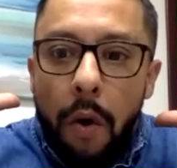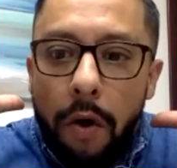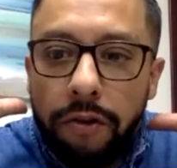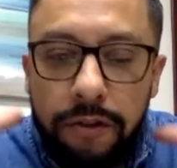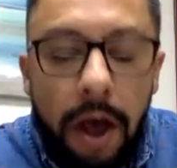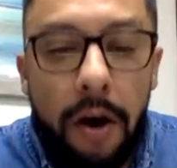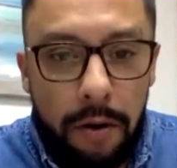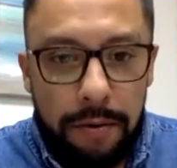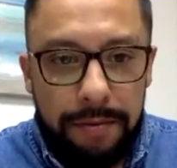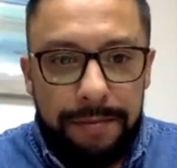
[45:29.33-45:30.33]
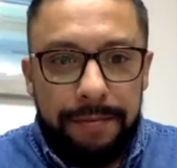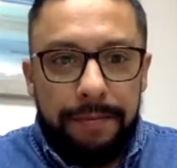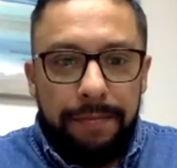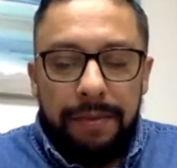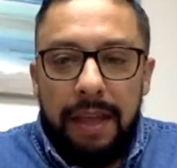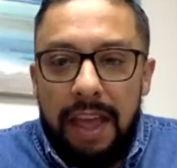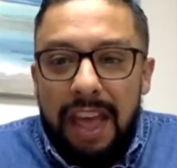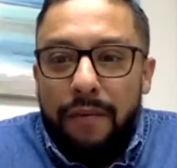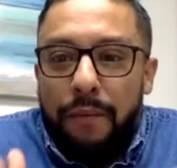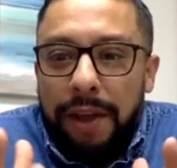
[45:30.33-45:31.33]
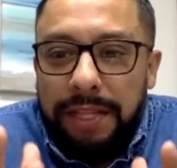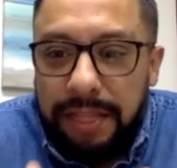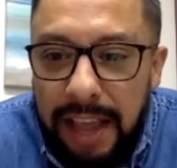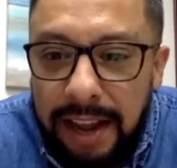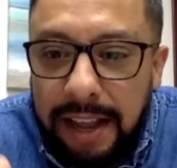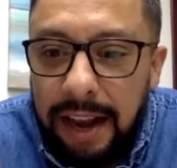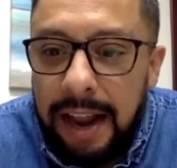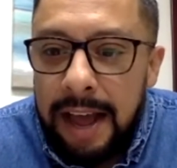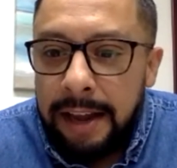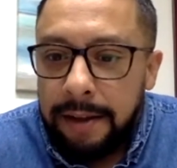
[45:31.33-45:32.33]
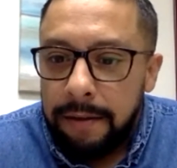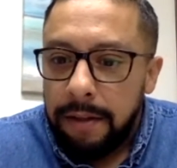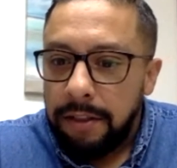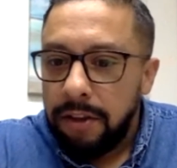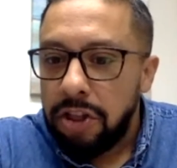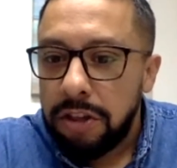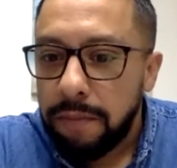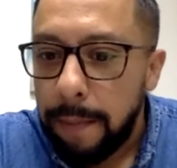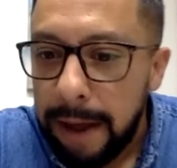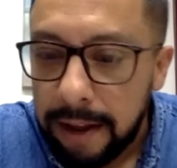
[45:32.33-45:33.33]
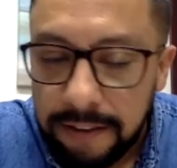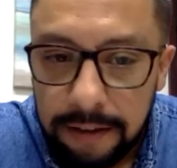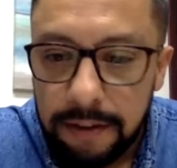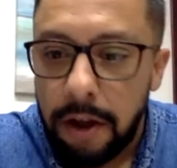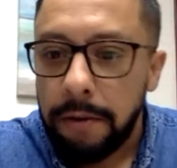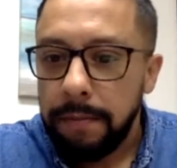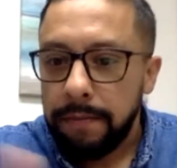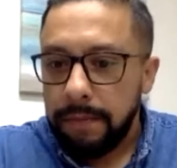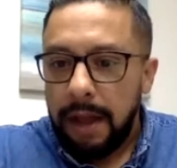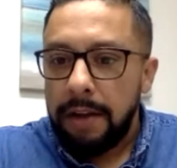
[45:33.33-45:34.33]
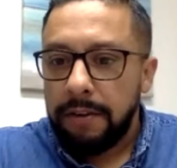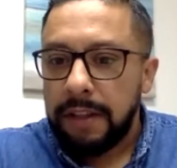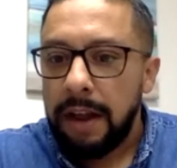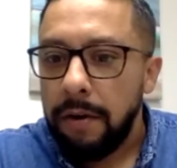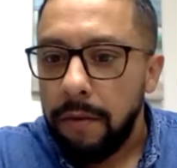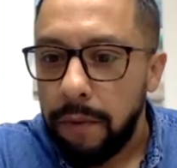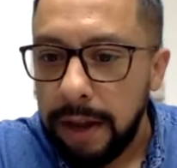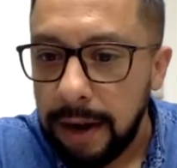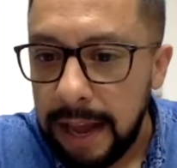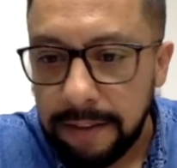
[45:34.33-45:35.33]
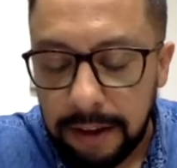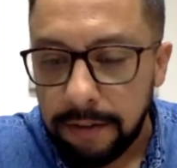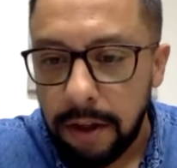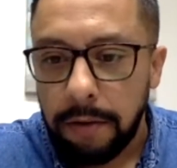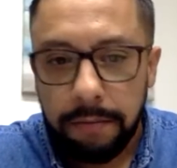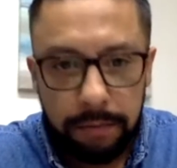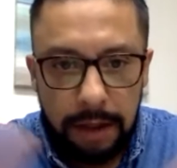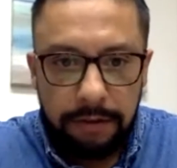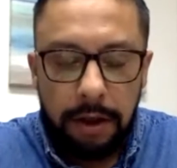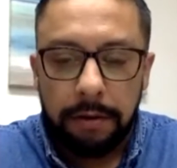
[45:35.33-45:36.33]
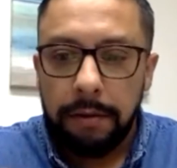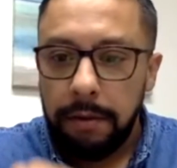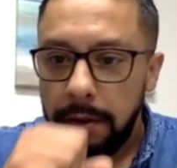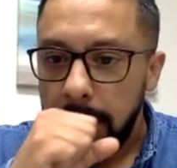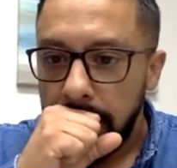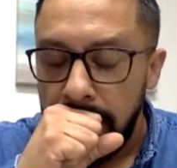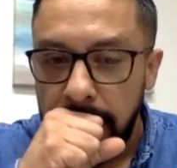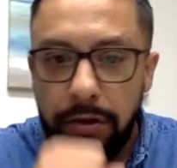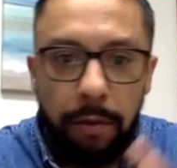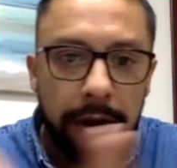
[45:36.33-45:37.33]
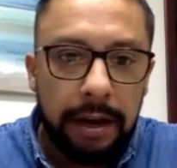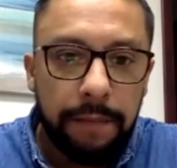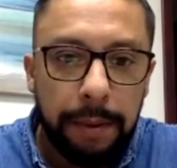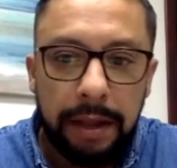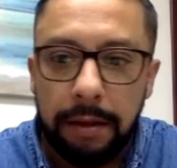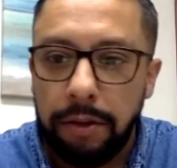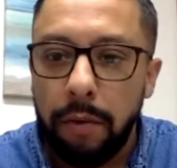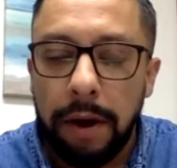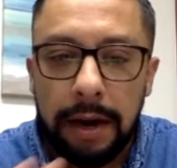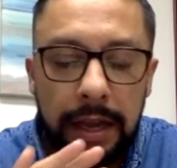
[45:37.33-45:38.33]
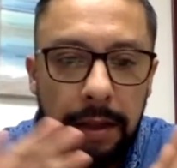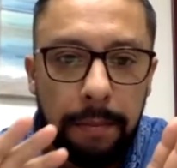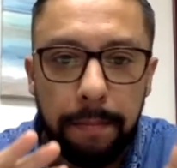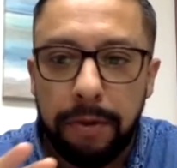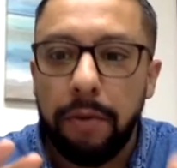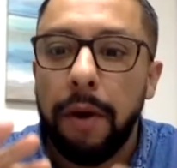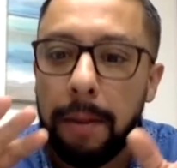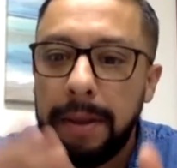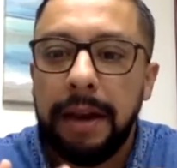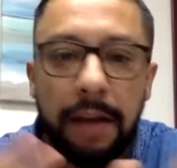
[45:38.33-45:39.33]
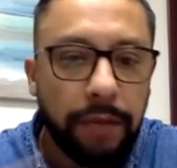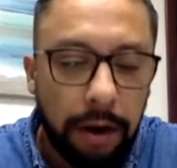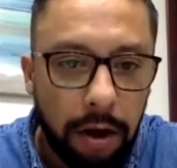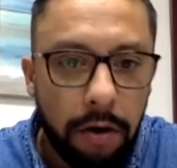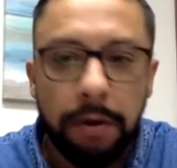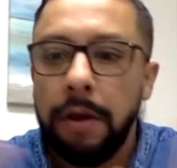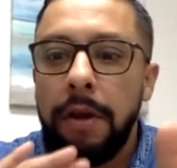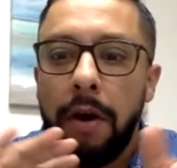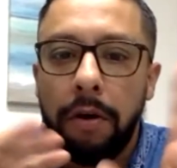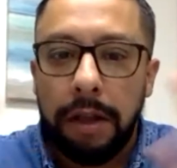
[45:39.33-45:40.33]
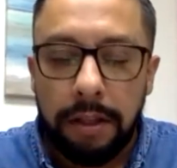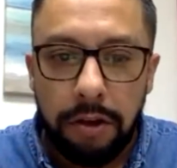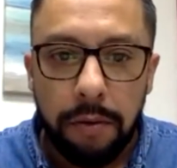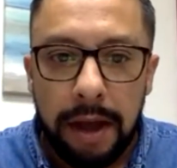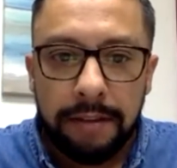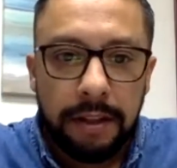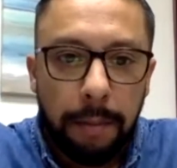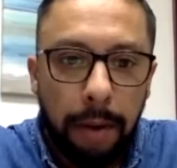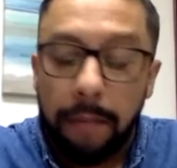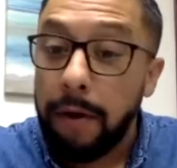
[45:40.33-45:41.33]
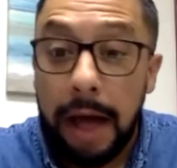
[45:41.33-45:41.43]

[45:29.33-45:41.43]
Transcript: So, if we think alike, Duchess Rebecca says no. I understand. Rita Lane says no. That's good. You want to leave. You want to leave. You want to be left alone. Only the U.S. and the bubble.